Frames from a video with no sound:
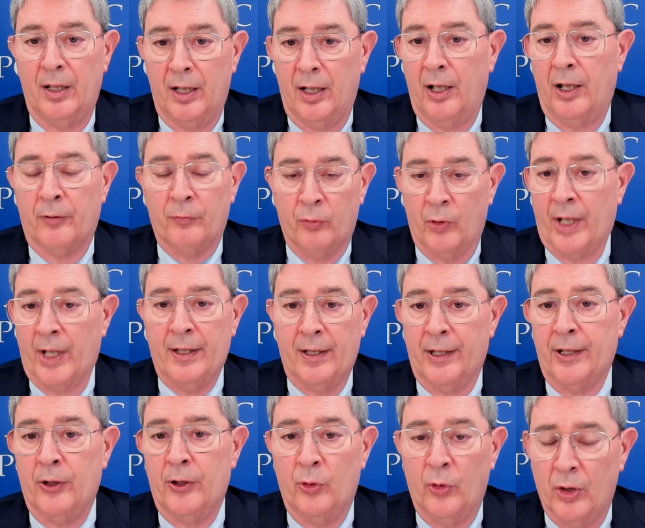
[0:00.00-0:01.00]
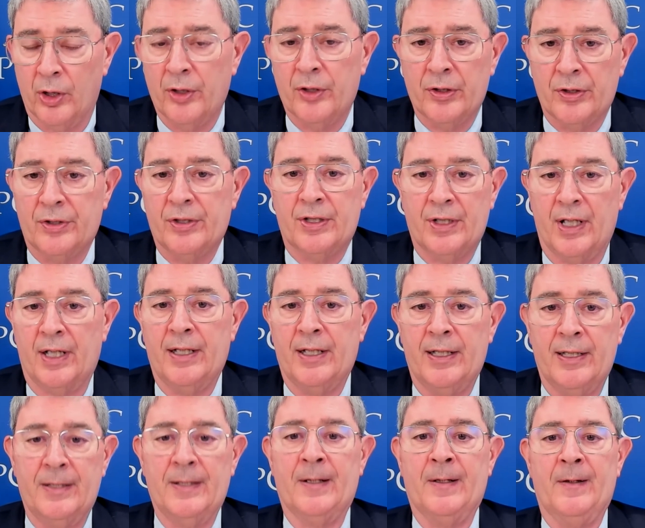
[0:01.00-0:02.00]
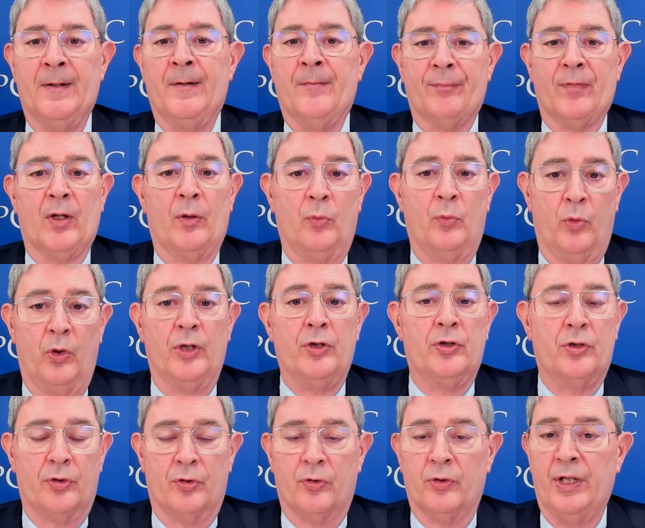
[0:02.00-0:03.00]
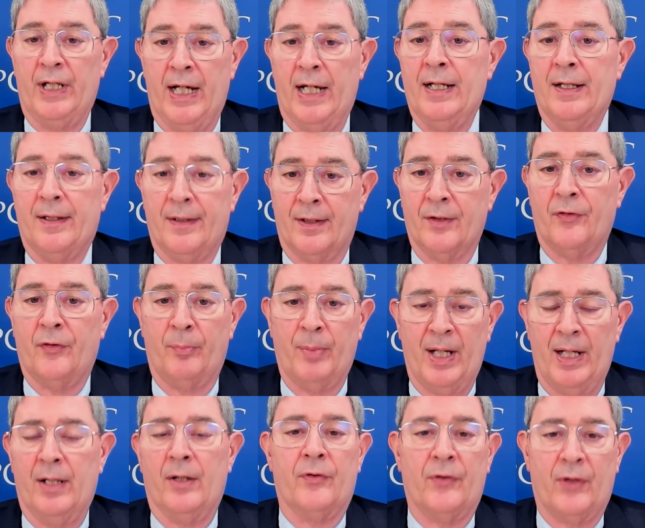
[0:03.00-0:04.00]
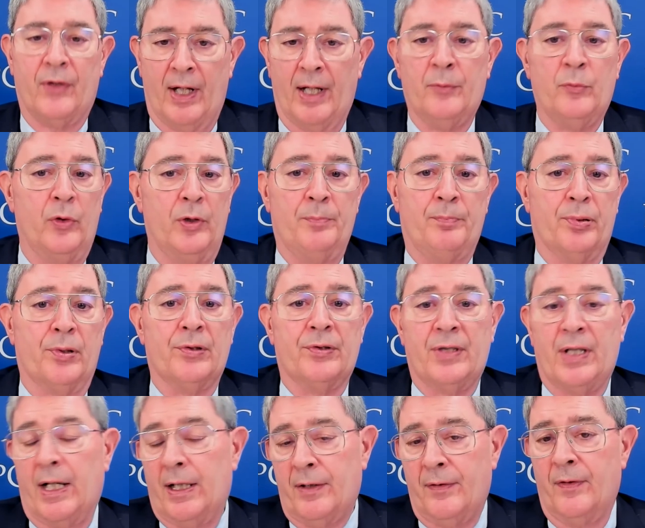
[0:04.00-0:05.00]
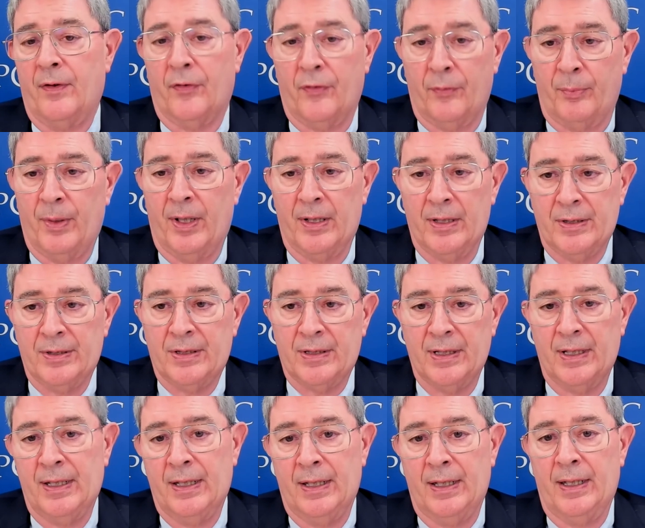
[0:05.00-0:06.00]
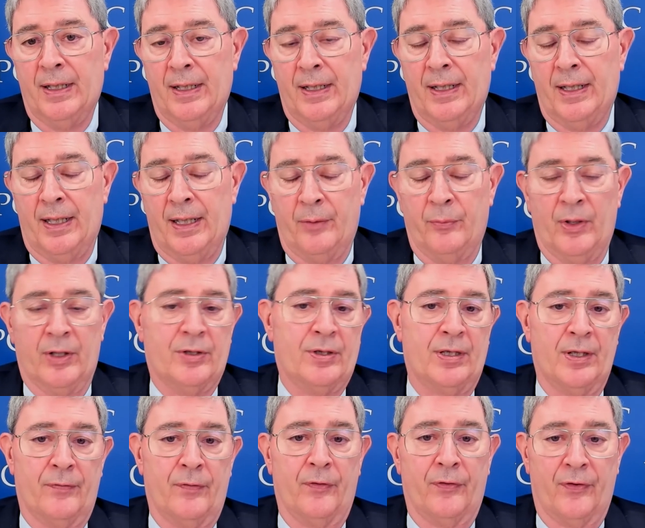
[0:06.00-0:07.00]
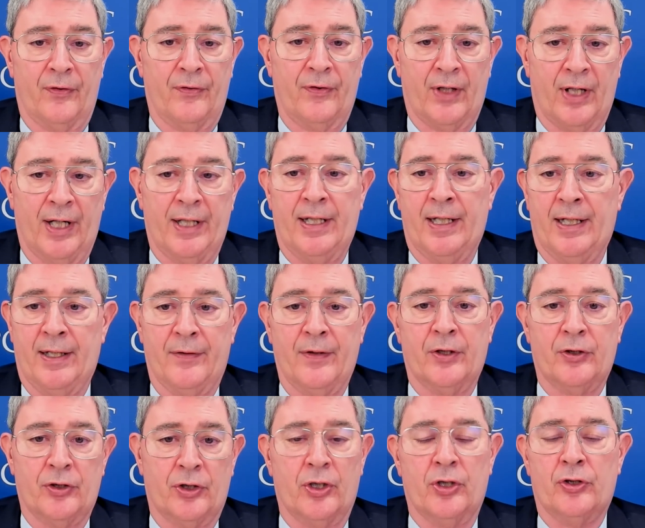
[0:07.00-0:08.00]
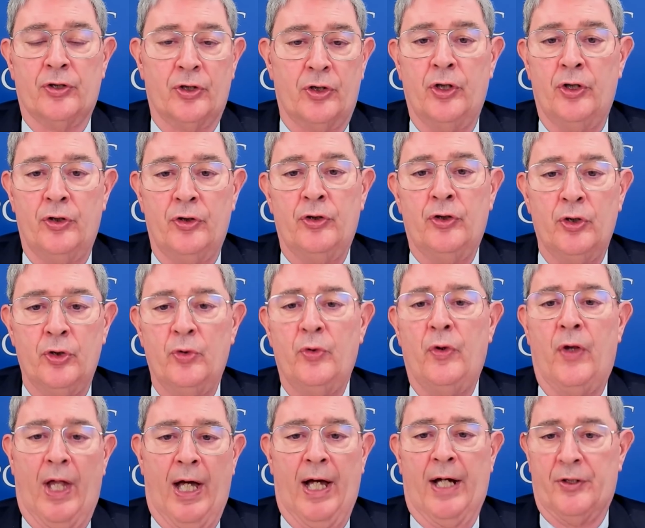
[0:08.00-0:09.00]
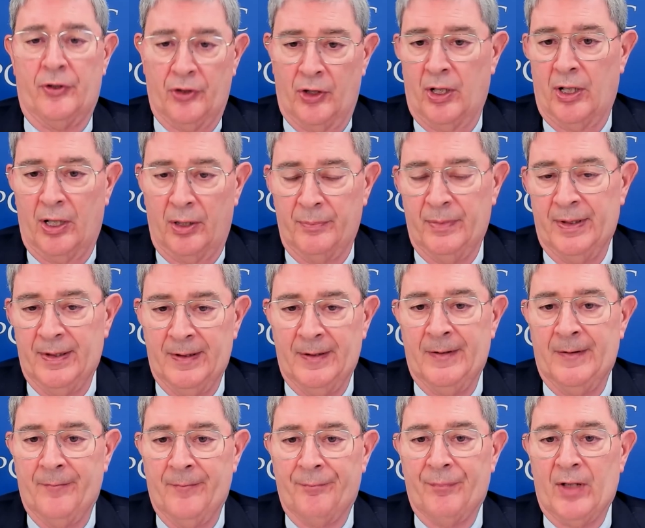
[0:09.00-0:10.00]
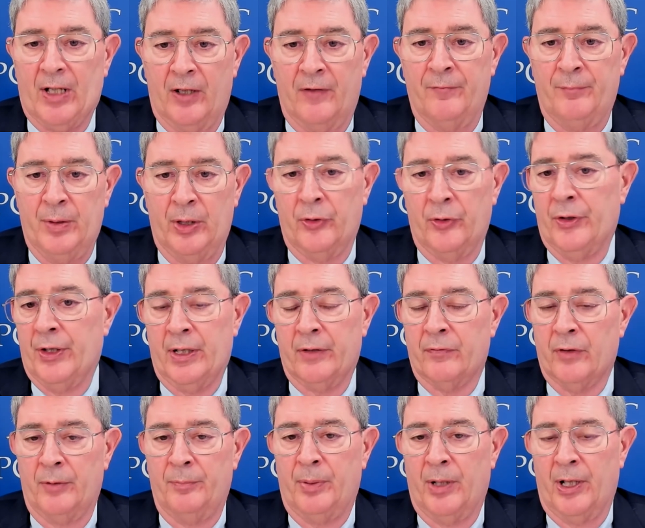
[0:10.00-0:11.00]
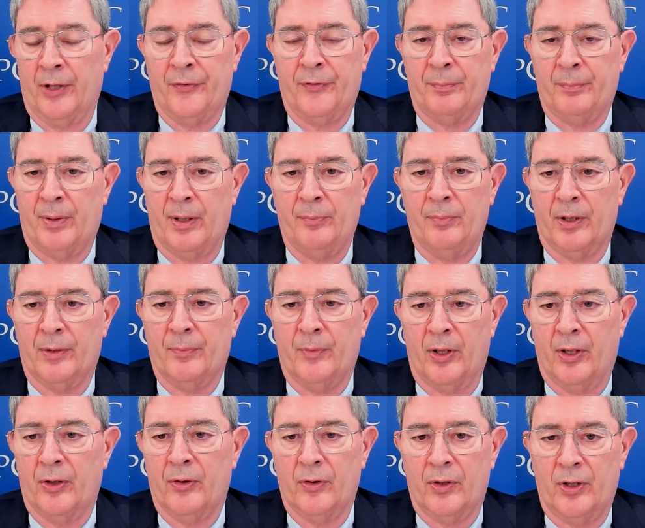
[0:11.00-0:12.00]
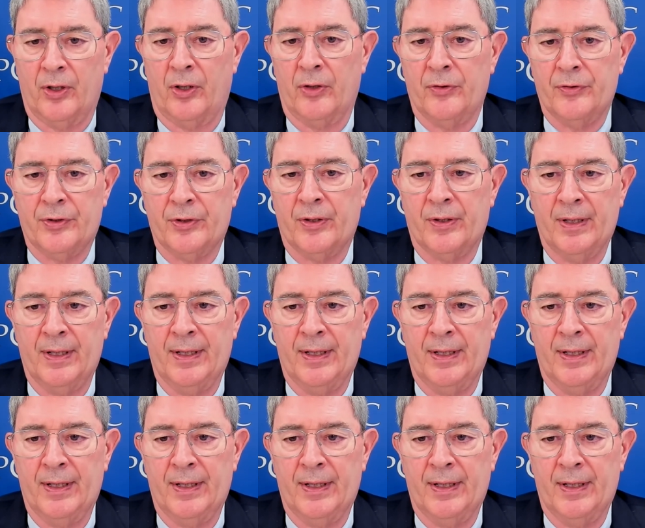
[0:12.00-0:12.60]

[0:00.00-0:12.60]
a rightly ordered state would create the space and would protect the space in which civil society and the church could do that job of building a robust public moral culture.